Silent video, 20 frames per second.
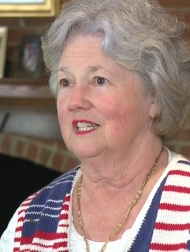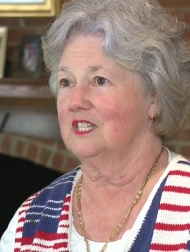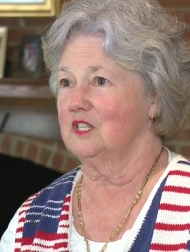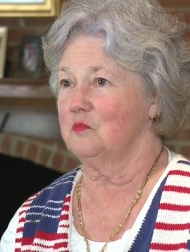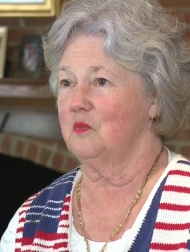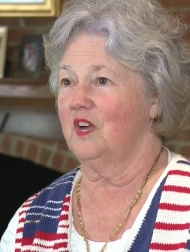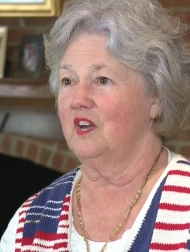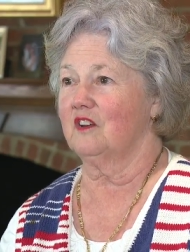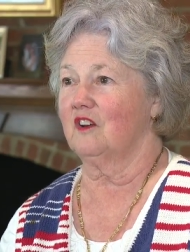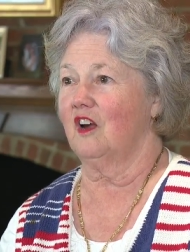
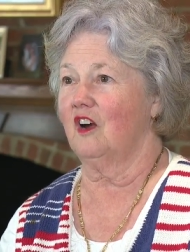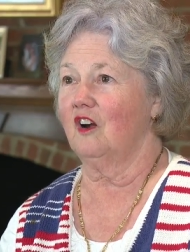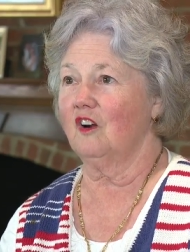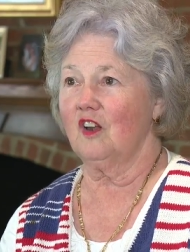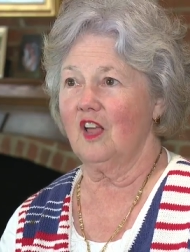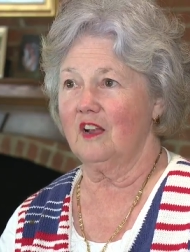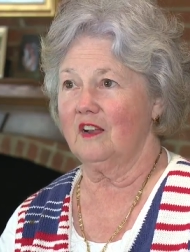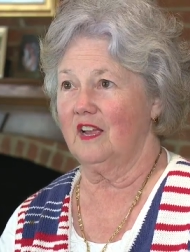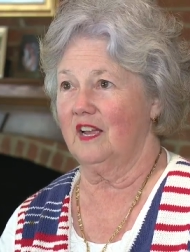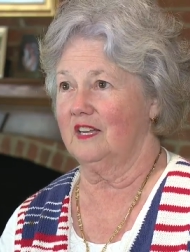It's about
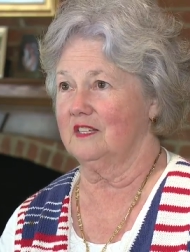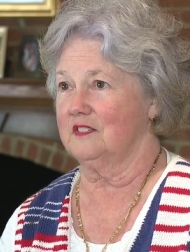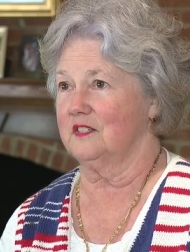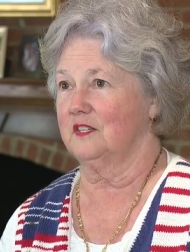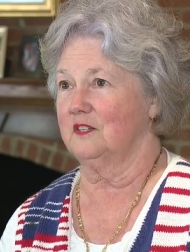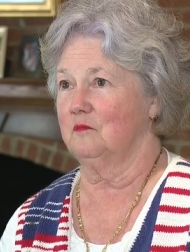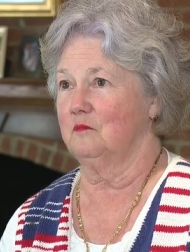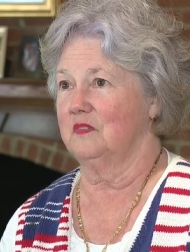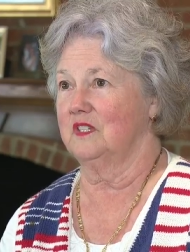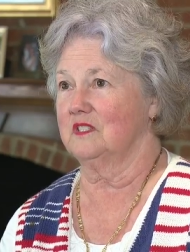all our
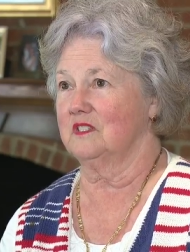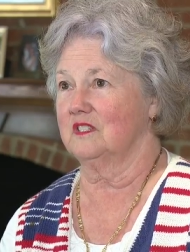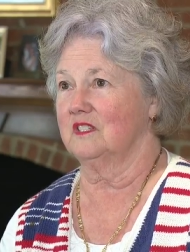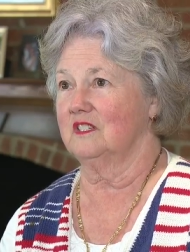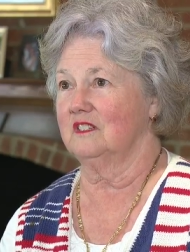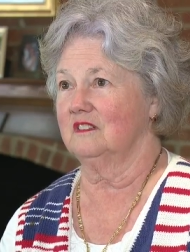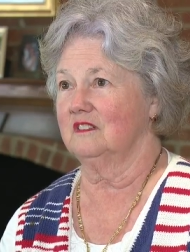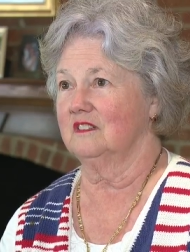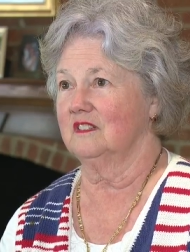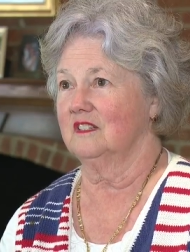guys that are
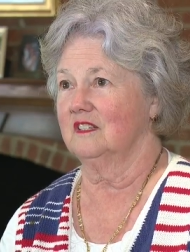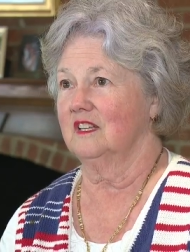missing